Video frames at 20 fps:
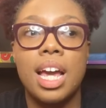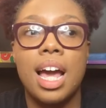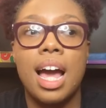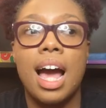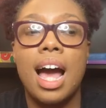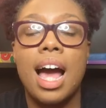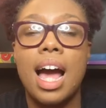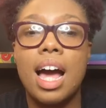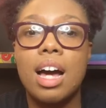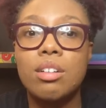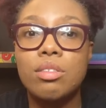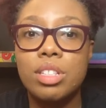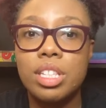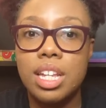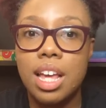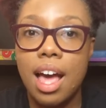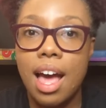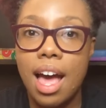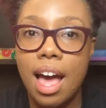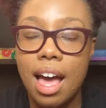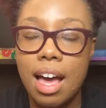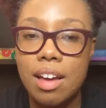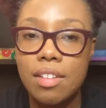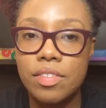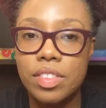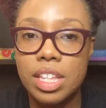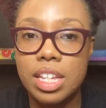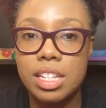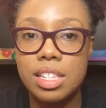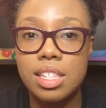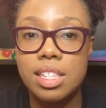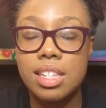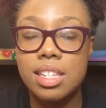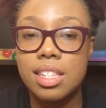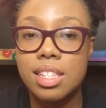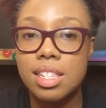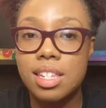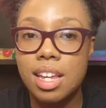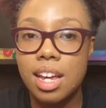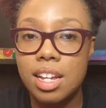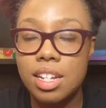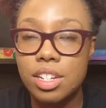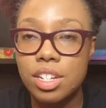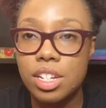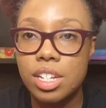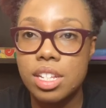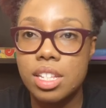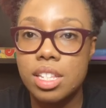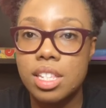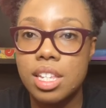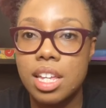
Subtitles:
how to have these discussions.